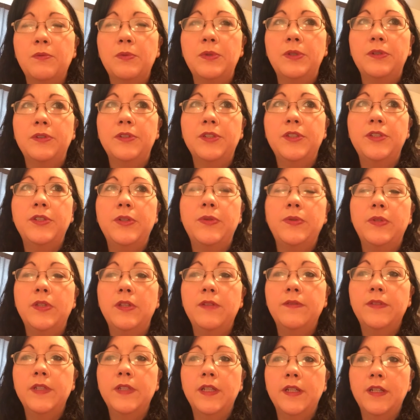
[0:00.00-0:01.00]
world to know that
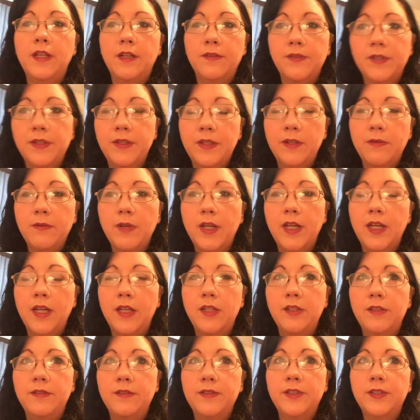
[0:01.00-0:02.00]
you've done everything right
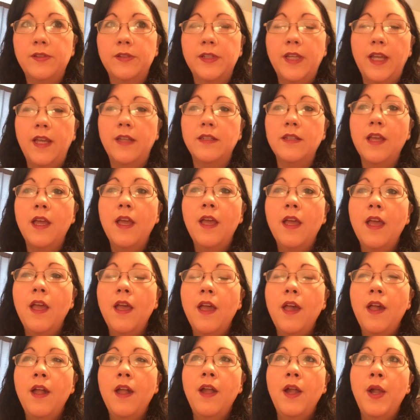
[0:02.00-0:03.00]
and you still gained.
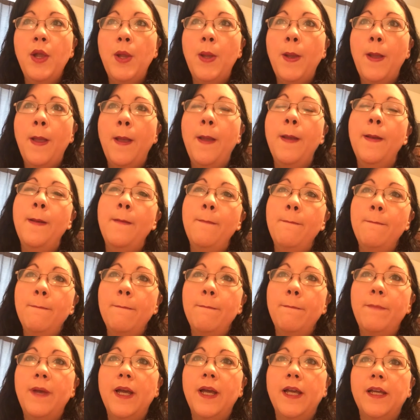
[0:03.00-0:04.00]

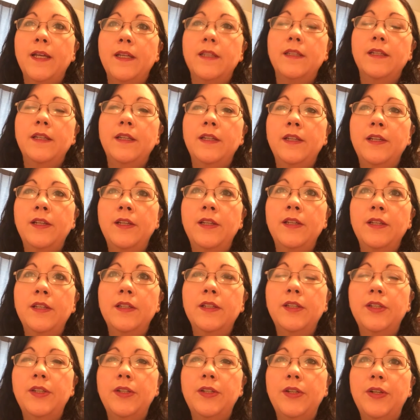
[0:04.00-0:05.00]
But
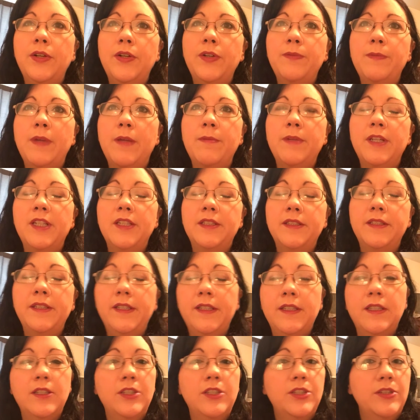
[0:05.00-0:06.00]
you know, maybe you just
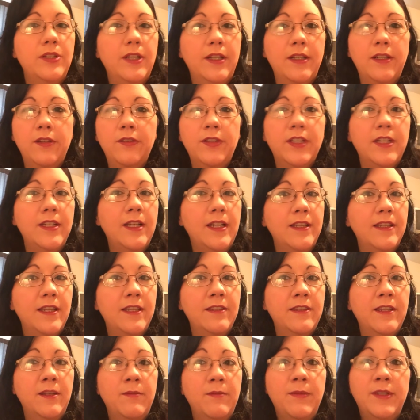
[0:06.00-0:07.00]
need to. I know. Then I
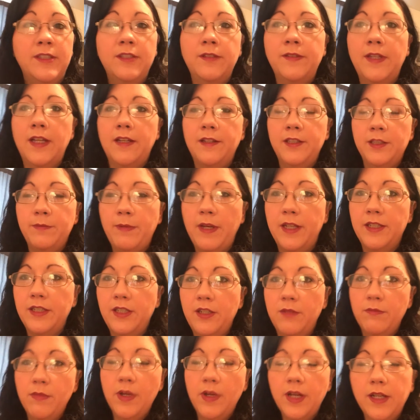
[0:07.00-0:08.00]
thought, think myself that comes back
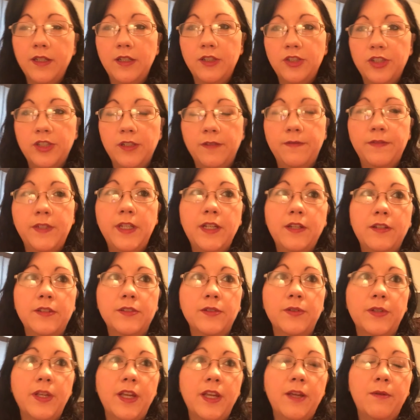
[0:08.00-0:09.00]
to your mind to shift
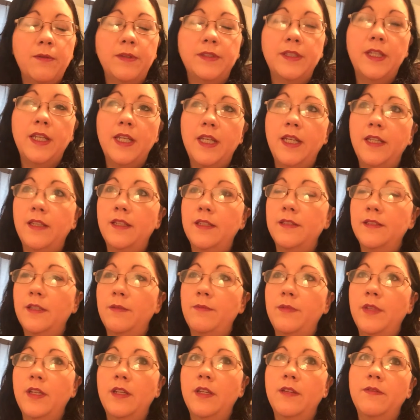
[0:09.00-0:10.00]
gears. Okay, was I eating the
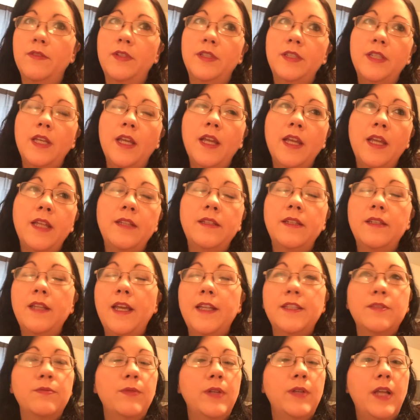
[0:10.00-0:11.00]
same thing every day? And then
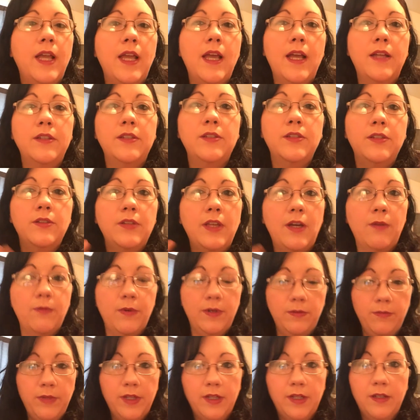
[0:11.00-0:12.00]
that's what I had to do that
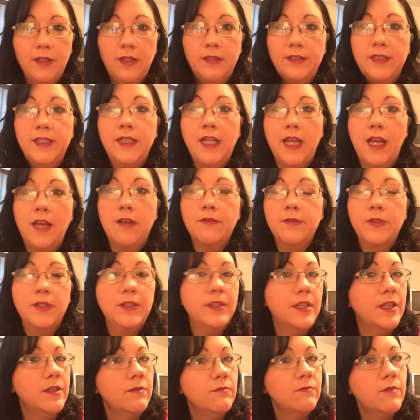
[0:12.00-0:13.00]
one week, and I did
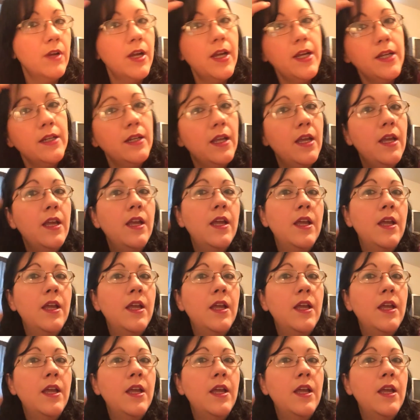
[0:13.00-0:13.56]
everything right,